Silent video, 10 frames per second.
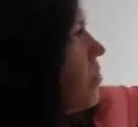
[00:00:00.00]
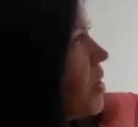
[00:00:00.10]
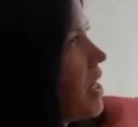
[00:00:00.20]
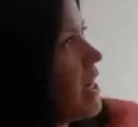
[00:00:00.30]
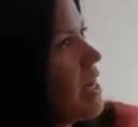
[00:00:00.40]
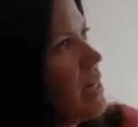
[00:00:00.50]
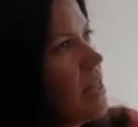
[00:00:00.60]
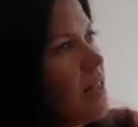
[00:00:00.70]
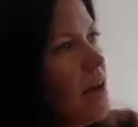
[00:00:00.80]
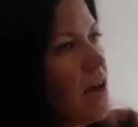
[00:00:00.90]
working on,
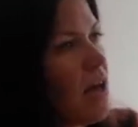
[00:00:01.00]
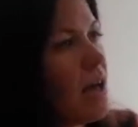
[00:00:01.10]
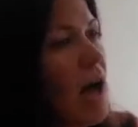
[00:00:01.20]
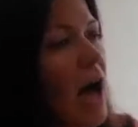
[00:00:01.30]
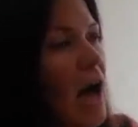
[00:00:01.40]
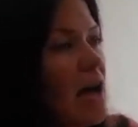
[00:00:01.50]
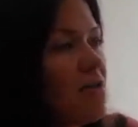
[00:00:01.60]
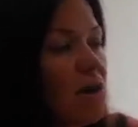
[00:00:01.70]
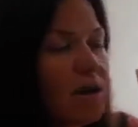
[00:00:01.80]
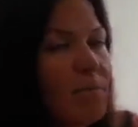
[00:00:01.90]
I
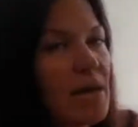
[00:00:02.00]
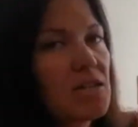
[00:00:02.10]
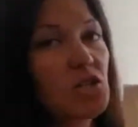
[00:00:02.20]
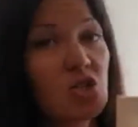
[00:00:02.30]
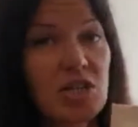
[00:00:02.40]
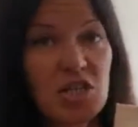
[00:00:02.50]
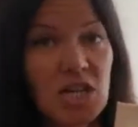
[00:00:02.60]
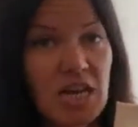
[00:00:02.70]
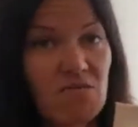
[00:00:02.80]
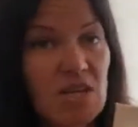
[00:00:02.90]
recommend stretched
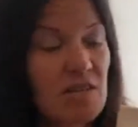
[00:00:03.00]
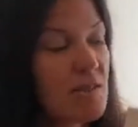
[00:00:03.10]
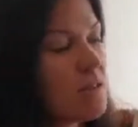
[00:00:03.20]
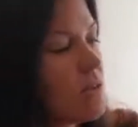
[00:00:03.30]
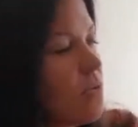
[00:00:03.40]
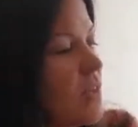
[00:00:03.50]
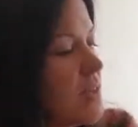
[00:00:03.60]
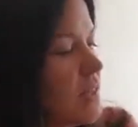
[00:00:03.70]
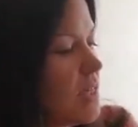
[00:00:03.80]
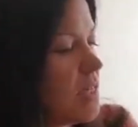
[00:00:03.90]
canvas. So
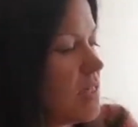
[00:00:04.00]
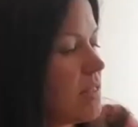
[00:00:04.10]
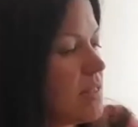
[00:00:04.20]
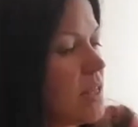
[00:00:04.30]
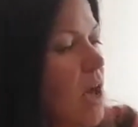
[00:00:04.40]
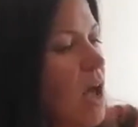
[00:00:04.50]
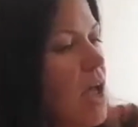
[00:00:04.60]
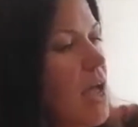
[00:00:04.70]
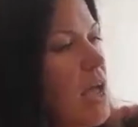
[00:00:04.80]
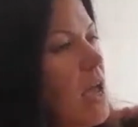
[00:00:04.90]
this is
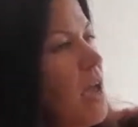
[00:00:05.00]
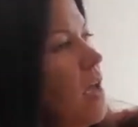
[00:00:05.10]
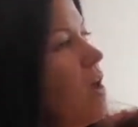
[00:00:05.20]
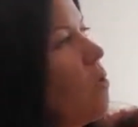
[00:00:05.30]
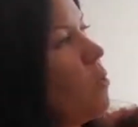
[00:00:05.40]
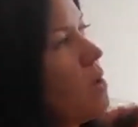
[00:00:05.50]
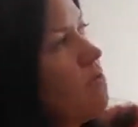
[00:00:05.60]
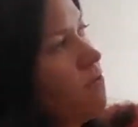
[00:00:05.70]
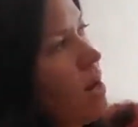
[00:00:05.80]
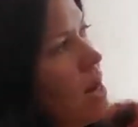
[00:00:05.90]
a wood
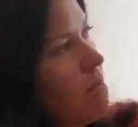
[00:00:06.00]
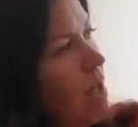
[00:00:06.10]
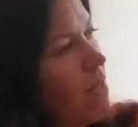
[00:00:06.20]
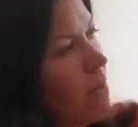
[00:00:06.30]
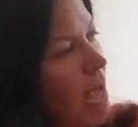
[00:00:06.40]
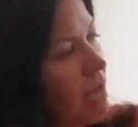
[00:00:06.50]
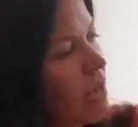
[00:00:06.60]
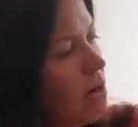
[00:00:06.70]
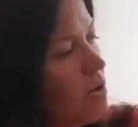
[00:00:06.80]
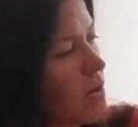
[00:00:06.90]
frame on the back
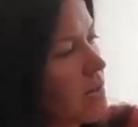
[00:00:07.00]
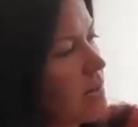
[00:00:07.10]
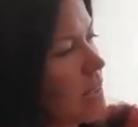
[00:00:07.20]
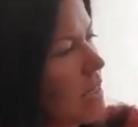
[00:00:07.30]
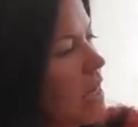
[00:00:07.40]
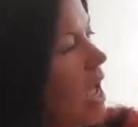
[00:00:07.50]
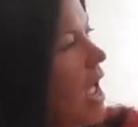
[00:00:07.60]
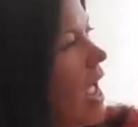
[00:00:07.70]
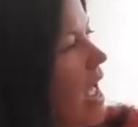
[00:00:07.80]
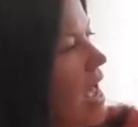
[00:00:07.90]
here, you can see,
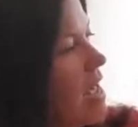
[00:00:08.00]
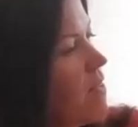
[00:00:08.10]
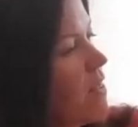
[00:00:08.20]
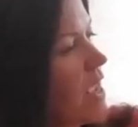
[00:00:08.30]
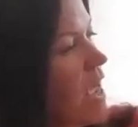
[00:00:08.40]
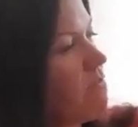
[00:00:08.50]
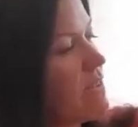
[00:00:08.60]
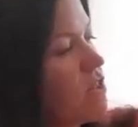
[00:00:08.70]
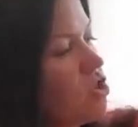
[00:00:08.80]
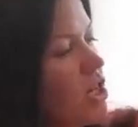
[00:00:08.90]
and the
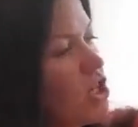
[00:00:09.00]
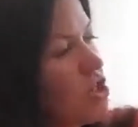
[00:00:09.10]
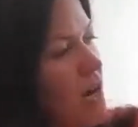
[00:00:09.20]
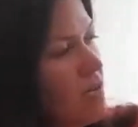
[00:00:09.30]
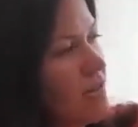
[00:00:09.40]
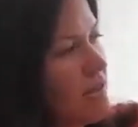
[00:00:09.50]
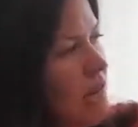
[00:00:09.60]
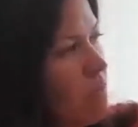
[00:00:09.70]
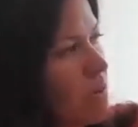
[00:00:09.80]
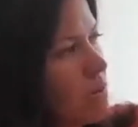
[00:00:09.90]
canvas is stretched around and
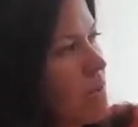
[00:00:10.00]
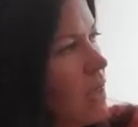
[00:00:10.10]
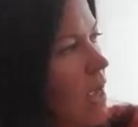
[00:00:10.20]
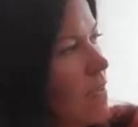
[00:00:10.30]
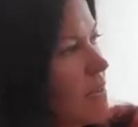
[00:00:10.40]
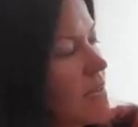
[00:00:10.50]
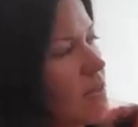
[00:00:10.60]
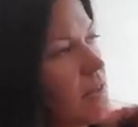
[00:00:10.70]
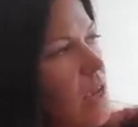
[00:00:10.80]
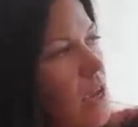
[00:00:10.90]
stapled. And this
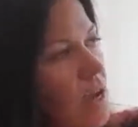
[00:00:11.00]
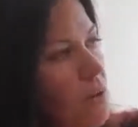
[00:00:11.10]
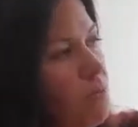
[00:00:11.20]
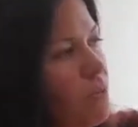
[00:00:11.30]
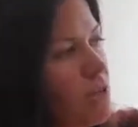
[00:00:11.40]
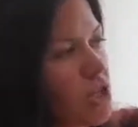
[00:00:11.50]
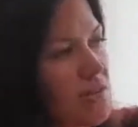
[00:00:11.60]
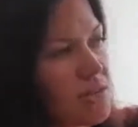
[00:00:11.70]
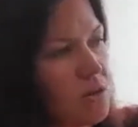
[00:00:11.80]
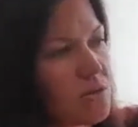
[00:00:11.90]
is a
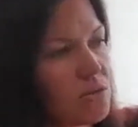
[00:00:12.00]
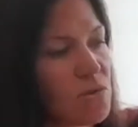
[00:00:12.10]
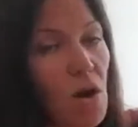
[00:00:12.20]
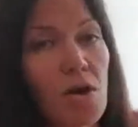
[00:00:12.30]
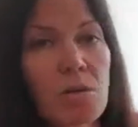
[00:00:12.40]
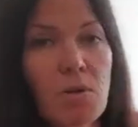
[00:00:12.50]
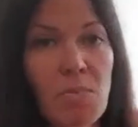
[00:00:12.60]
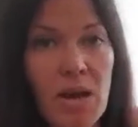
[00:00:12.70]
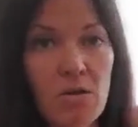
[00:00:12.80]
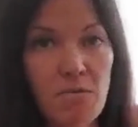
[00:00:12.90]
pre-gessoed, so it's already
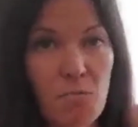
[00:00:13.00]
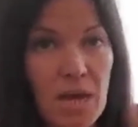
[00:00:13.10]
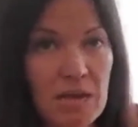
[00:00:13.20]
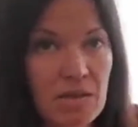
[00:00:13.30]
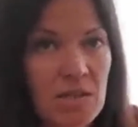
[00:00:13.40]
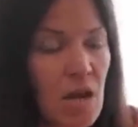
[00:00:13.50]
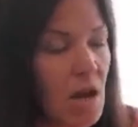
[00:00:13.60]
prepared for paint.